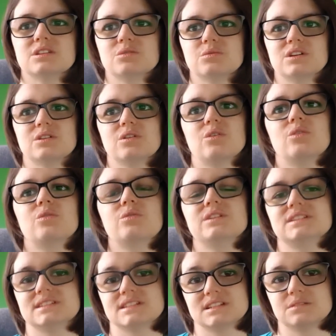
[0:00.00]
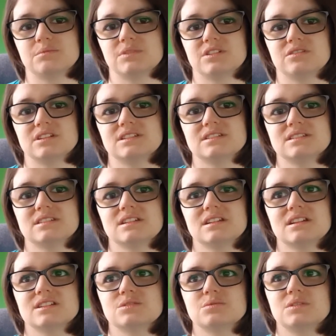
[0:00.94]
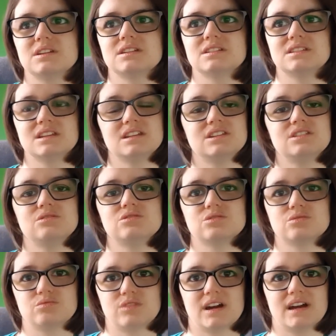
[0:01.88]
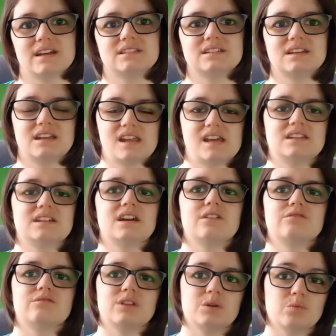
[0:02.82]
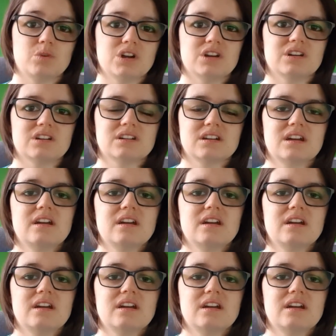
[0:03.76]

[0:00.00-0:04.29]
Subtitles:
that we're always experiencing as we continue to write and edit and rework.